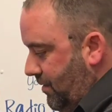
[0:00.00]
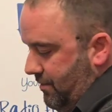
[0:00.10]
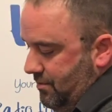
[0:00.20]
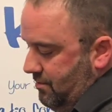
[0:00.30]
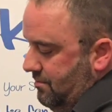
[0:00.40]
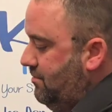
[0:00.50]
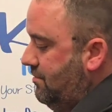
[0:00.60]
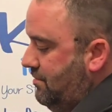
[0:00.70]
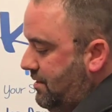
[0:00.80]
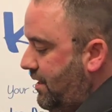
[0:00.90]
I thought,
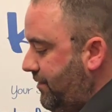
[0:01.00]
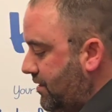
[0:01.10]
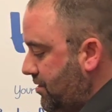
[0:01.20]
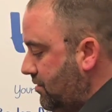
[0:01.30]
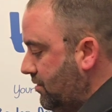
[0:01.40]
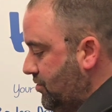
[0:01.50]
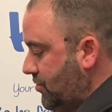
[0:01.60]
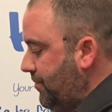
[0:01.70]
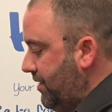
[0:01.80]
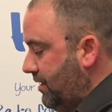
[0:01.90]
yeah, I've actually got
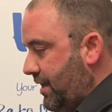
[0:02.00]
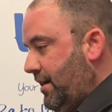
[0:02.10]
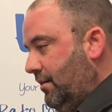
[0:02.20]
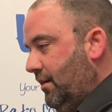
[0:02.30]
something there.